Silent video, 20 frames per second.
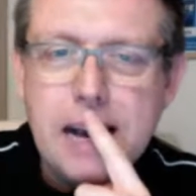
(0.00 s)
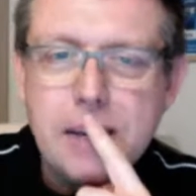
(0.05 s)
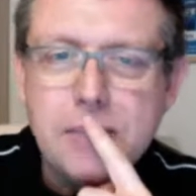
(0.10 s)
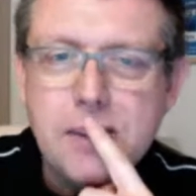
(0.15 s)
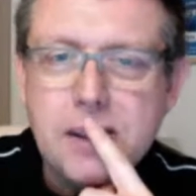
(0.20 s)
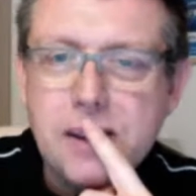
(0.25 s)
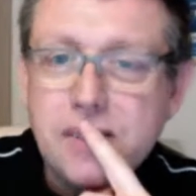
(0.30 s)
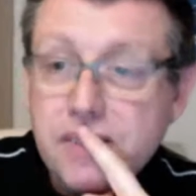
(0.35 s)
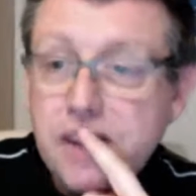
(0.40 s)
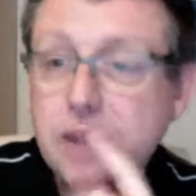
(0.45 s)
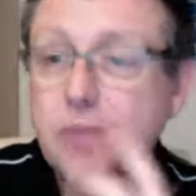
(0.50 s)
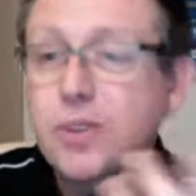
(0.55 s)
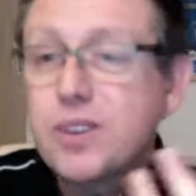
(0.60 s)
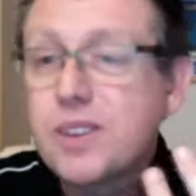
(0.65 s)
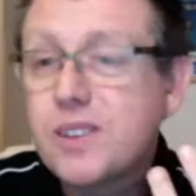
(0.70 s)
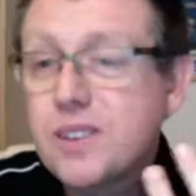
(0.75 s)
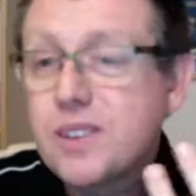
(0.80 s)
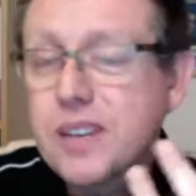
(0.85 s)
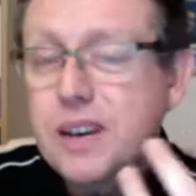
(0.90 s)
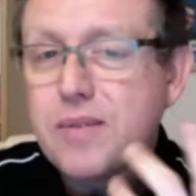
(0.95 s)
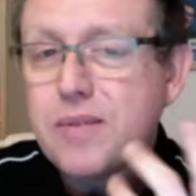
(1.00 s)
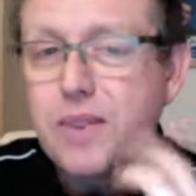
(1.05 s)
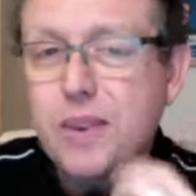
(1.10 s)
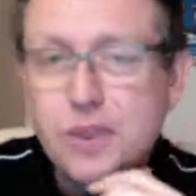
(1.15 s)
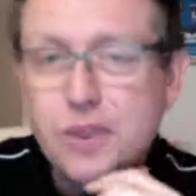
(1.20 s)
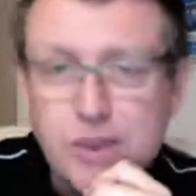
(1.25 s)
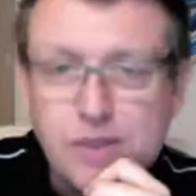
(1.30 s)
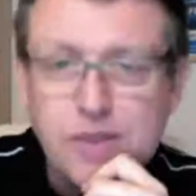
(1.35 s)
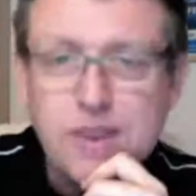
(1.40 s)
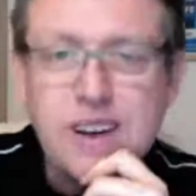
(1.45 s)
So Fred was in the same
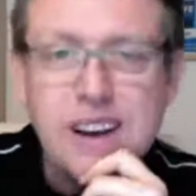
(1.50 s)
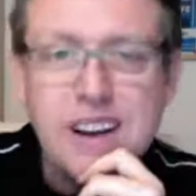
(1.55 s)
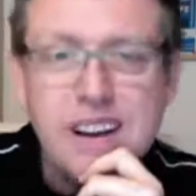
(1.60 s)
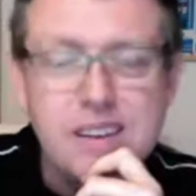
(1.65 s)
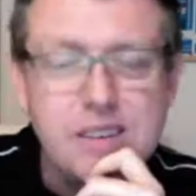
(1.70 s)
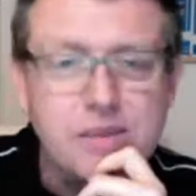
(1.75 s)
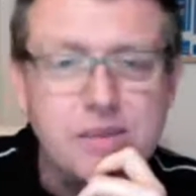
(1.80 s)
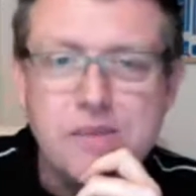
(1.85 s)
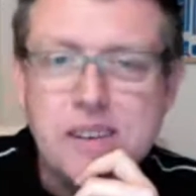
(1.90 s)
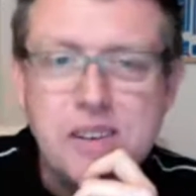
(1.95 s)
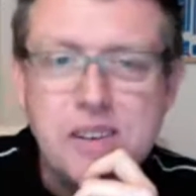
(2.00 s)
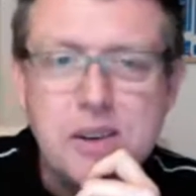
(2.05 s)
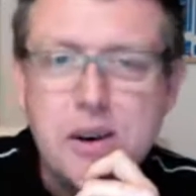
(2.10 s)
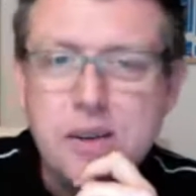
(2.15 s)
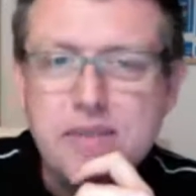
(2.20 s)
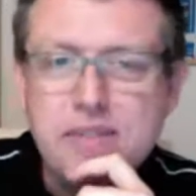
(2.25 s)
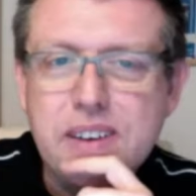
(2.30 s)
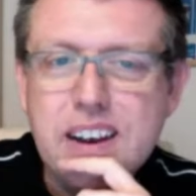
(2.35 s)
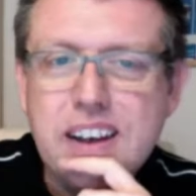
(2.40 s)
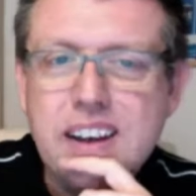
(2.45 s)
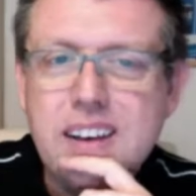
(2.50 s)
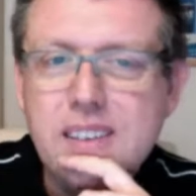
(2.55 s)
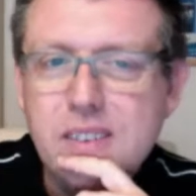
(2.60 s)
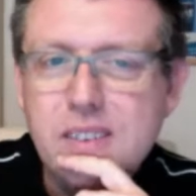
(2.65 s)
philosophy class as me. Top fella.